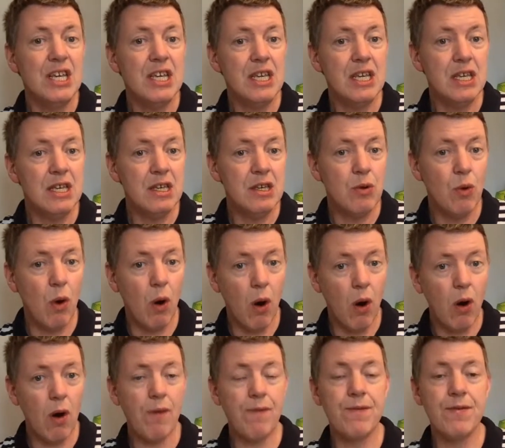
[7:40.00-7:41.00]
You
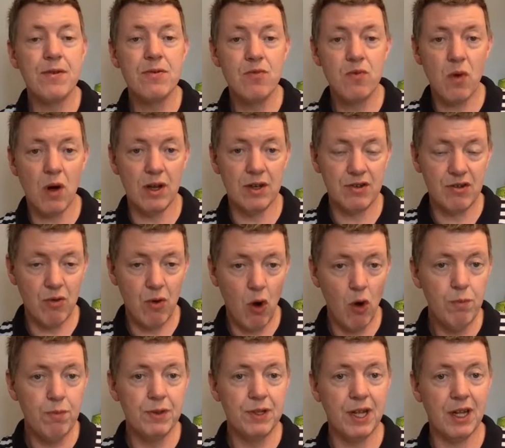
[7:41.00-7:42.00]
often want to
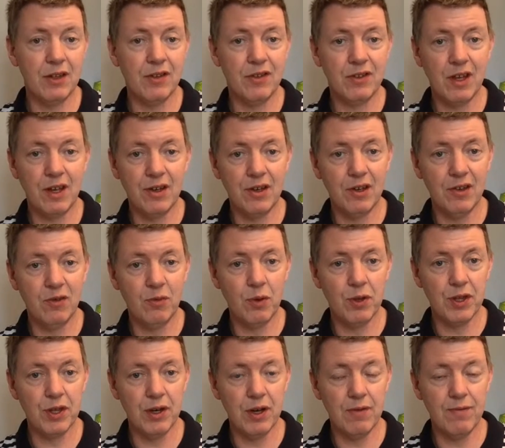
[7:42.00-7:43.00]
open that sentence with
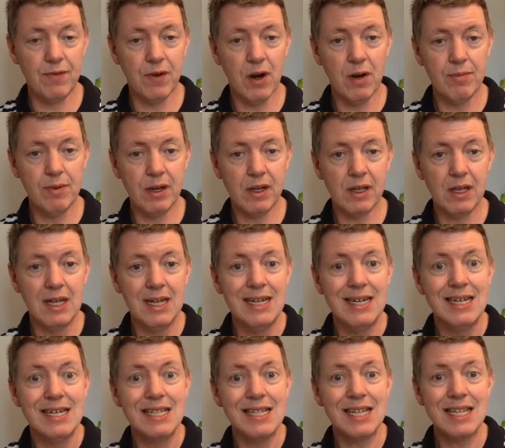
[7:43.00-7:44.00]
an adverbial
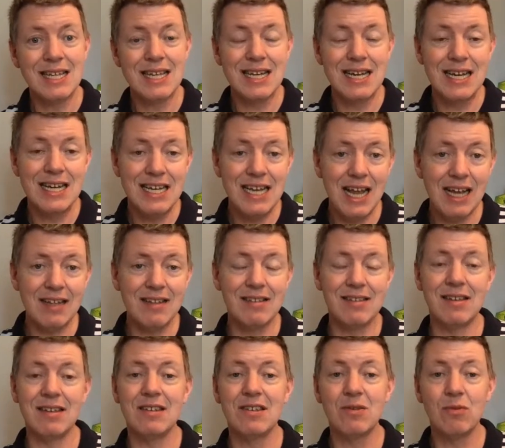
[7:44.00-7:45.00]
that connects
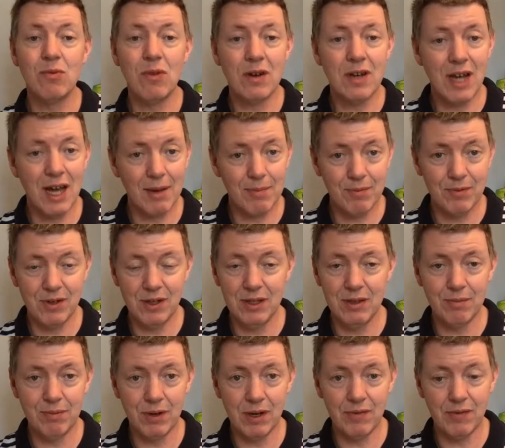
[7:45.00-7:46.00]
it to what happened in the
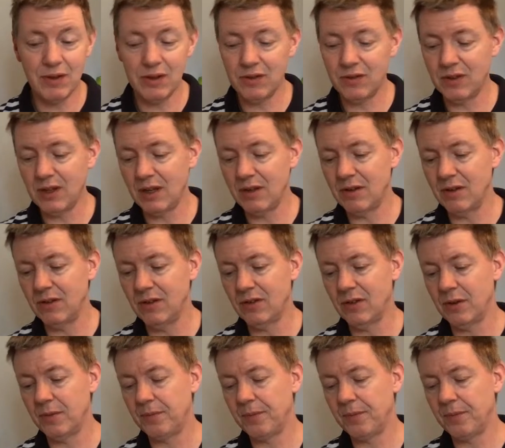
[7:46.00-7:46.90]
previous sentence.